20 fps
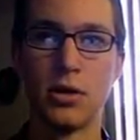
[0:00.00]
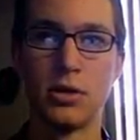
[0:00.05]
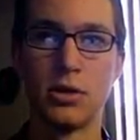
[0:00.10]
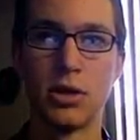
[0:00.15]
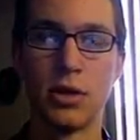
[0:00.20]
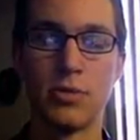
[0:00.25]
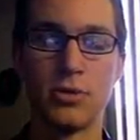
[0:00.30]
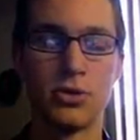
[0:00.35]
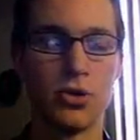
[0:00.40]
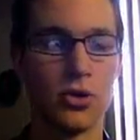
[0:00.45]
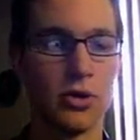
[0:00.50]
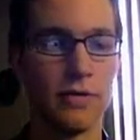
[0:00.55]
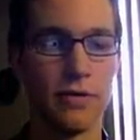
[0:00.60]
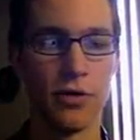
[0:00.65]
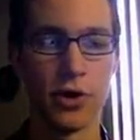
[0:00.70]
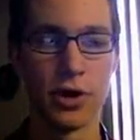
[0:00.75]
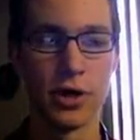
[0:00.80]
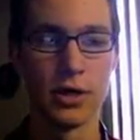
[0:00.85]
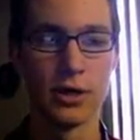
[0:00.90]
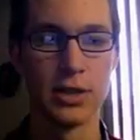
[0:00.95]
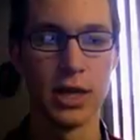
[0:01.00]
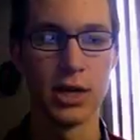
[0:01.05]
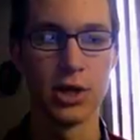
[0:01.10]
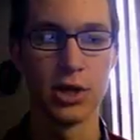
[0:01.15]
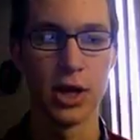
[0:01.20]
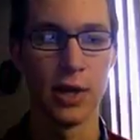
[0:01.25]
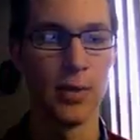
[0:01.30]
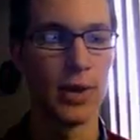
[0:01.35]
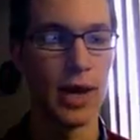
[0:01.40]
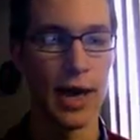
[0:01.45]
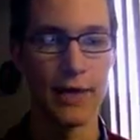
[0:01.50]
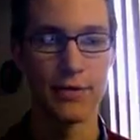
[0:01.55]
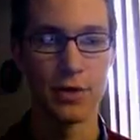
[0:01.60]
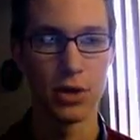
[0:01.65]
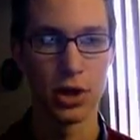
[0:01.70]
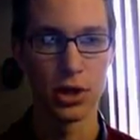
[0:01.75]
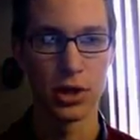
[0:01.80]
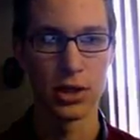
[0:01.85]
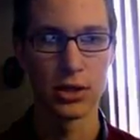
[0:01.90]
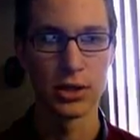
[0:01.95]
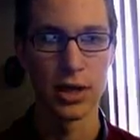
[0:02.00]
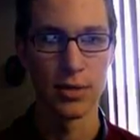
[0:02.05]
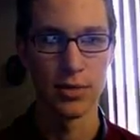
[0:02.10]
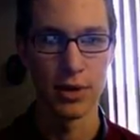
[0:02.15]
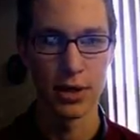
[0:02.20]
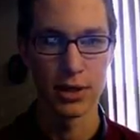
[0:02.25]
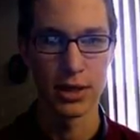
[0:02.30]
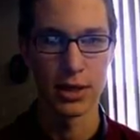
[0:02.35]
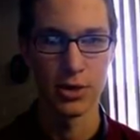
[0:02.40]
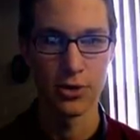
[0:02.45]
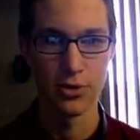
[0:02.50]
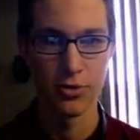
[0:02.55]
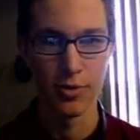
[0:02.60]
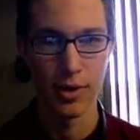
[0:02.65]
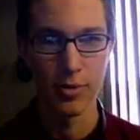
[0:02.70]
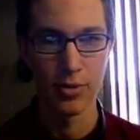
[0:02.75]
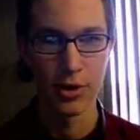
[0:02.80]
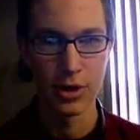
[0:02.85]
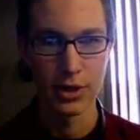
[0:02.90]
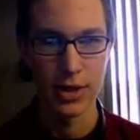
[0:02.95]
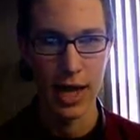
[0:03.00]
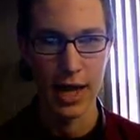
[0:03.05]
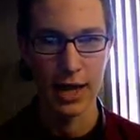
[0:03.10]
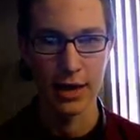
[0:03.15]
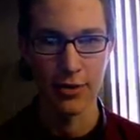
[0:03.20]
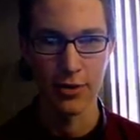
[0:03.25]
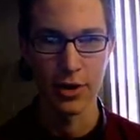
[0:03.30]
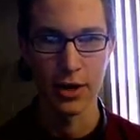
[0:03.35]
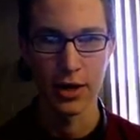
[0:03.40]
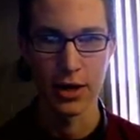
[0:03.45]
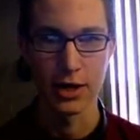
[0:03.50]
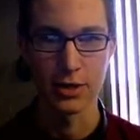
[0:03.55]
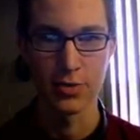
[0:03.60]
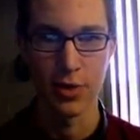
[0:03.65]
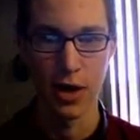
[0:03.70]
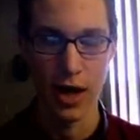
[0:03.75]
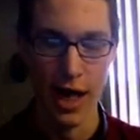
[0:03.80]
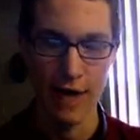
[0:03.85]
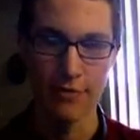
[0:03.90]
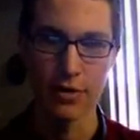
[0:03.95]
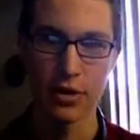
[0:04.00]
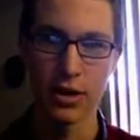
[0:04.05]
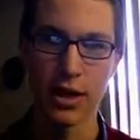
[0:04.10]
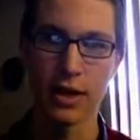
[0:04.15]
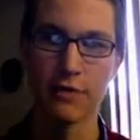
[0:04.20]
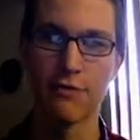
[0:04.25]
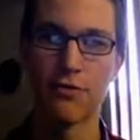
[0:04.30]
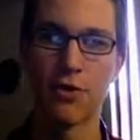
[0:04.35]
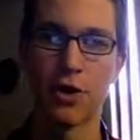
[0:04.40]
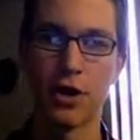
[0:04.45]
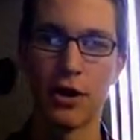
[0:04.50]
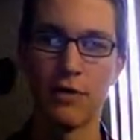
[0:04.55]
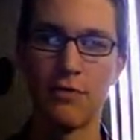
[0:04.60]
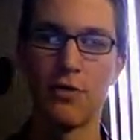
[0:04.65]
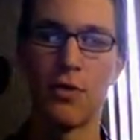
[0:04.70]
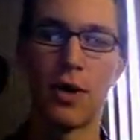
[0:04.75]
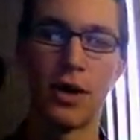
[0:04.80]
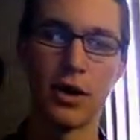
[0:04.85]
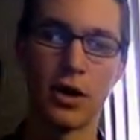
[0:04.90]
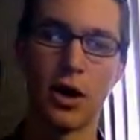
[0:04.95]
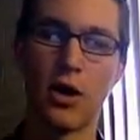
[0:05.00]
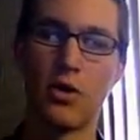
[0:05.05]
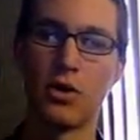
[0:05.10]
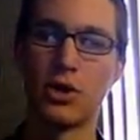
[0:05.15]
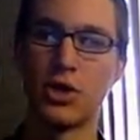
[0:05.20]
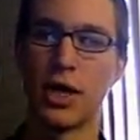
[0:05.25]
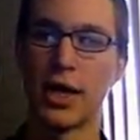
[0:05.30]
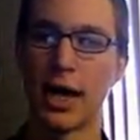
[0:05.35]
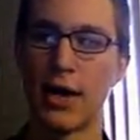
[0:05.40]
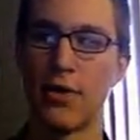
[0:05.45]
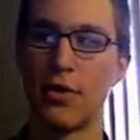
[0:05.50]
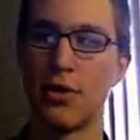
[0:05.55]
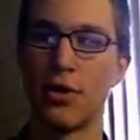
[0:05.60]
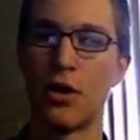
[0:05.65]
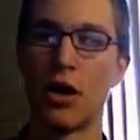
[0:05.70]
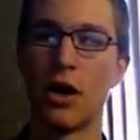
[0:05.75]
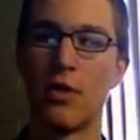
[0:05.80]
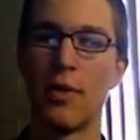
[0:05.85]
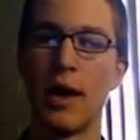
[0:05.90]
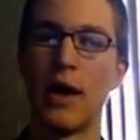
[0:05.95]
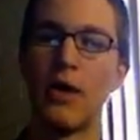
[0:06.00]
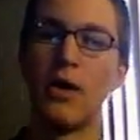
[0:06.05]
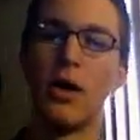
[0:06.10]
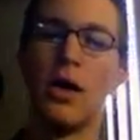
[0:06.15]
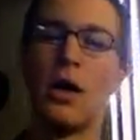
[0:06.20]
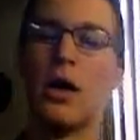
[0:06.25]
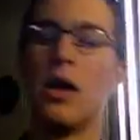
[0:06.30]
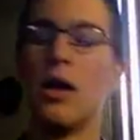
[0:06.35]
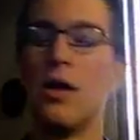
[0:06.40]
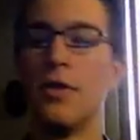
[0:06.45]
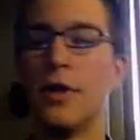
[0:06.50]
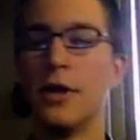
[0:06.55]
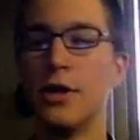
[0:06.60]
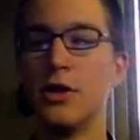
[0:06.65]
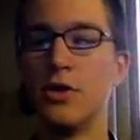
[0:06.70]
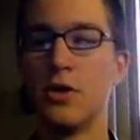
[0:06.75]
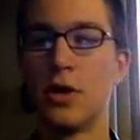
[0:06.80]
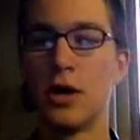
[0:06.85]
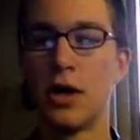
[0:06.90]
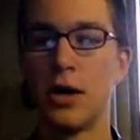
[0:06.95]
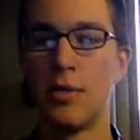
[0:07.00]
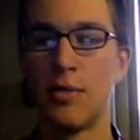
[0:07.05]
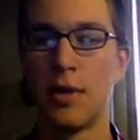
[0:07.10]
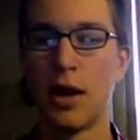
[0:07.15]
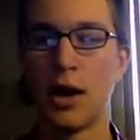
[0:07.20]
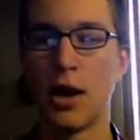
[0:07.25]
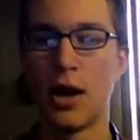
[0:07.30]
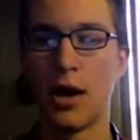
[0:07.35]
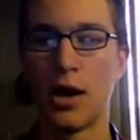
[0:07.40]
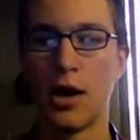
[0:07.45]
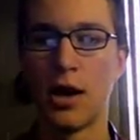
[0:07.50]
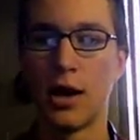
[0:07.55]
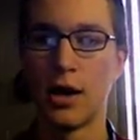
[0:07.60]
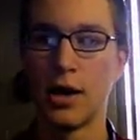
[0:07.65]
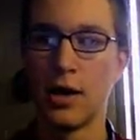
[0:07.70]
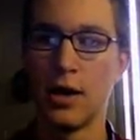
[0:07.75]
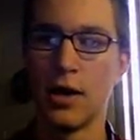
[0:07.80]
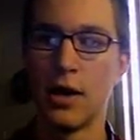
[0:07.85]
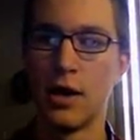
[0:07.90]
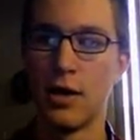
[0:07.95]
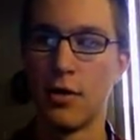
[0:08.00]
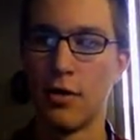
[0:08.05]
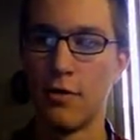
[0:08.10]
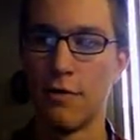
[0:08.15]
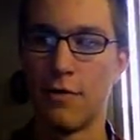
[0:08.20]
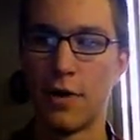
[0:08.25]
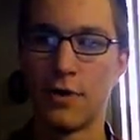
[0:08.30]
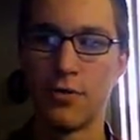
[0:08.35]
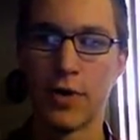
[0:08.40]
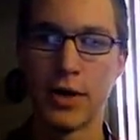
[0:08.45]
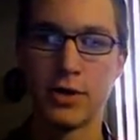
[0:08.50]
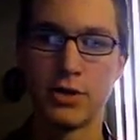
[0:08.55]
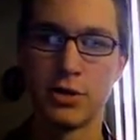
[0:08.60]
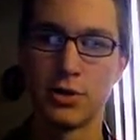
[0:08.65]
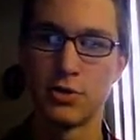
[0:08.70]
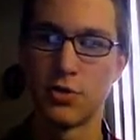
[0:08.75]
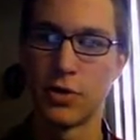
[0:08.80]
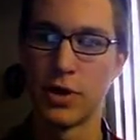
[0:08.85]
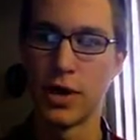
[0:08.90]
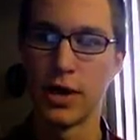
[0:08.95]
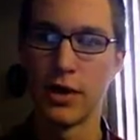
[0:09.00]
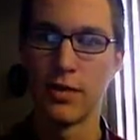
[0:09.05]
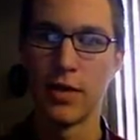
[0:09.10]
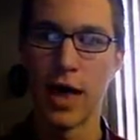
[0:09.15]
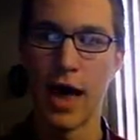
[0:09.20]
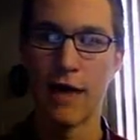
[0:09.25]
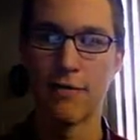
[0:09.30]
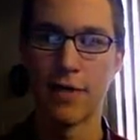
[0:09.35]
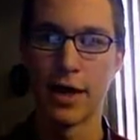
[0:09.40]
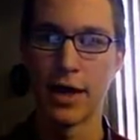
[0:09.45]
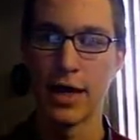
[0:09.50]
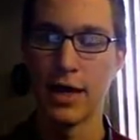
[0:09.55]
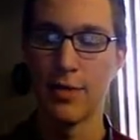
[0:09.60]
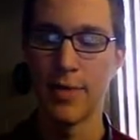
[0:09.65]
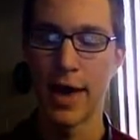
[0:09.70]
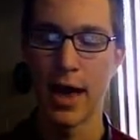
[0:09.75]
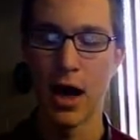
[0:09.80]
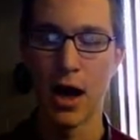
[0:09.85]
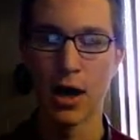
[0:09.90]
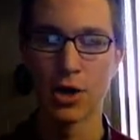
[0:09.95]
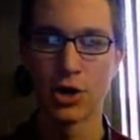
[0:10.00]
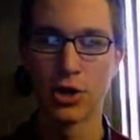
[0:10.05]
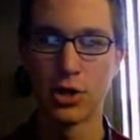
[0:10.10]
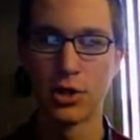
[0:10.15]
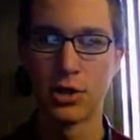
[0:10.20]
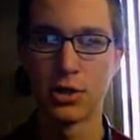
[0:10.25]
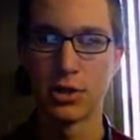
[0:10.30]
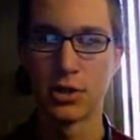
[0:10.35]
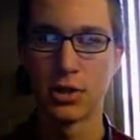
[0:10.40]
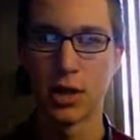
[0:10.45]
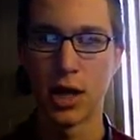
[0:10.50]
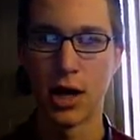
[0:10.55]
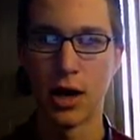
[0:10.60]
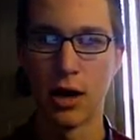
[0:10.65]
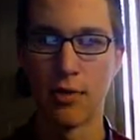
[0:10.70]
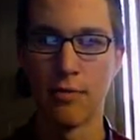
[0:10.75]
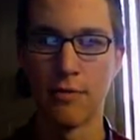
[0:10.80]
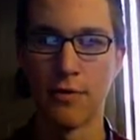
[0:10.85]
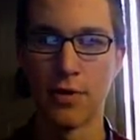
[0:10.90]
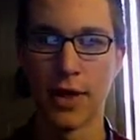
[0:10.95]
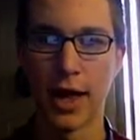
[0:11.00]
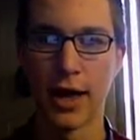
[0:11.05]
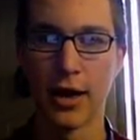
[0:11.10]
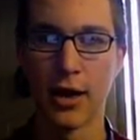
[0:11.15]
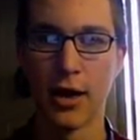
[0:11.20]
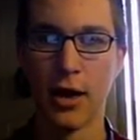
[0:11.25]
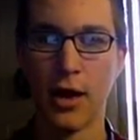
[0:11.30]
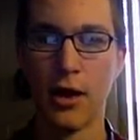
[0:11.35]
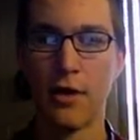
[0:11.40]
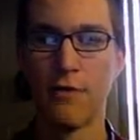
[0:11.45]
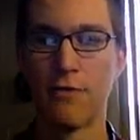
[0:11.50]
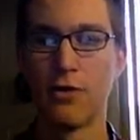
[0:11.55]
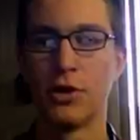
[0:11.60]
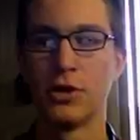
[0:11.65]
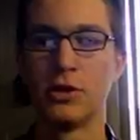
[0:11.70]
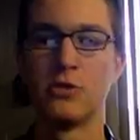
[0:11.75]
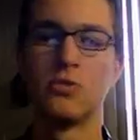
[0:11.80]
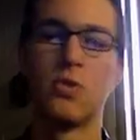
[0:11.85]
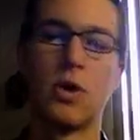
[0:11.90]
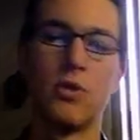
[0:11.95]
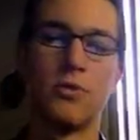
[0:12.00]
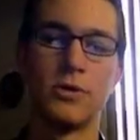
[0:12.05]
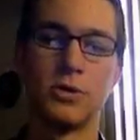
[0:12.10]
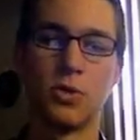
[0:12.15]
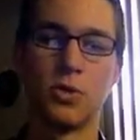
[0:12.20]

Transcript: some sort of organization. I'm going to have to look this up because I don't remember exactly what it is, but I'll have a link for you if you want to go and check out what they're all about. They do fundraisers where they have like eBay auctions for instance, one